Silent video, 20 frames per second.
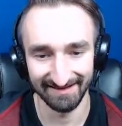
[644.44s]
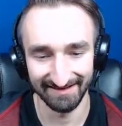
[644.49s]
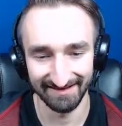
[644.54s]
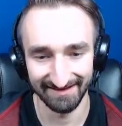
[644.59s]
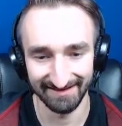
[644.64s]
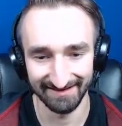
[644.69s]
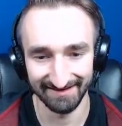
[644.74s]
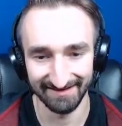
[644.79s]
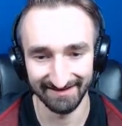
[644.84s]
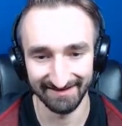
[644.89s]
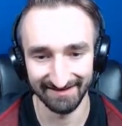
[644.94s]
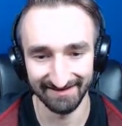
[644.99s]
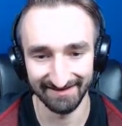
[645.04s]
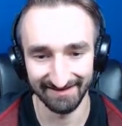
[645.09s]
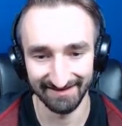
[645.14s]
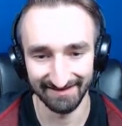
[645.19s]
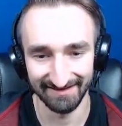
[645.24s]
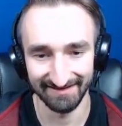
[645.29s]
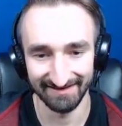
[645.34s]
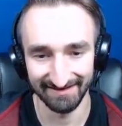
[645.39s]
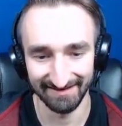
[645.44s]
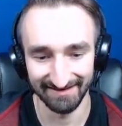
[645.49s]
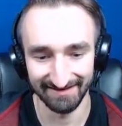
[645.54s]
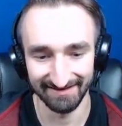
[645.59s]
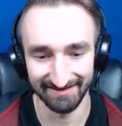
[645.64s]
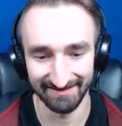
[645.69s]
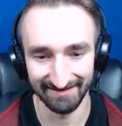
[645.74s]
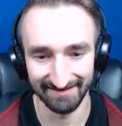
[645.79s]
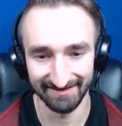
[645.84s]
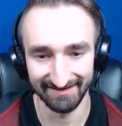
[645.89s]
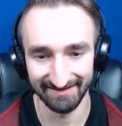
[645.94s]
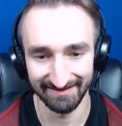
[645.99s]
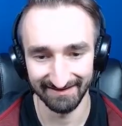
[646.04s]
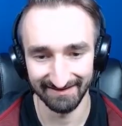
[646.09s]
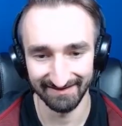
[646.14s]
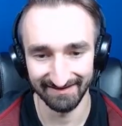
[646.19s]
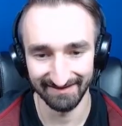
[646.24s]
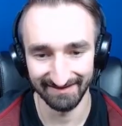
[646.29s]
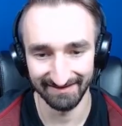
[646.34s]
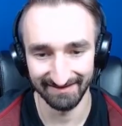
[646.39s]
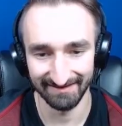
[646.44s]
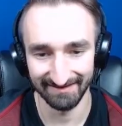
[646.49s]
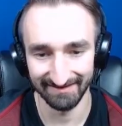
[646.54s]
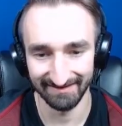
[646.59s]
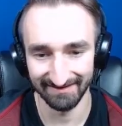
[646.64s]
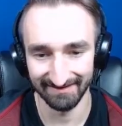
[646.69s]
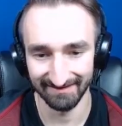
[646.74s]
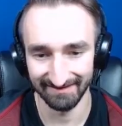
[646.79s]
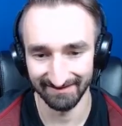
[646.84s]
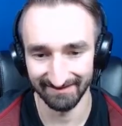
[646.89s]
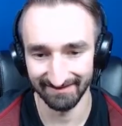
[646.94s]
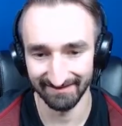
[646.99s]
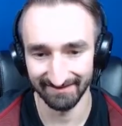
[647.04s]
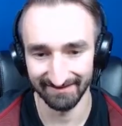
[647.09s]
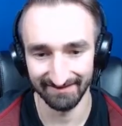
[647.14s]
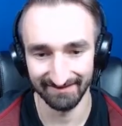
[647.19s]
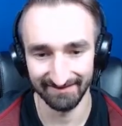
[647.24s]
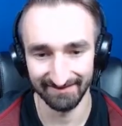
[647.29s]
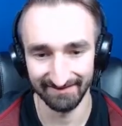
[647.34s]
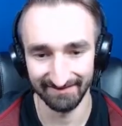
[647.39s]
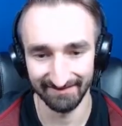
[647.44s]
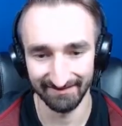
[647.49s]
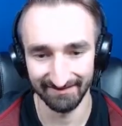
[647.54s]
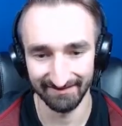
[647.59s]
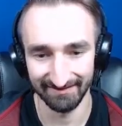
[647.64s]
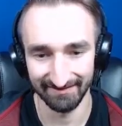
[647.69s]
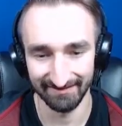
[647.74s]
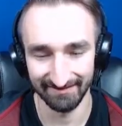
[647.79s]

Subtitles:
[no speech]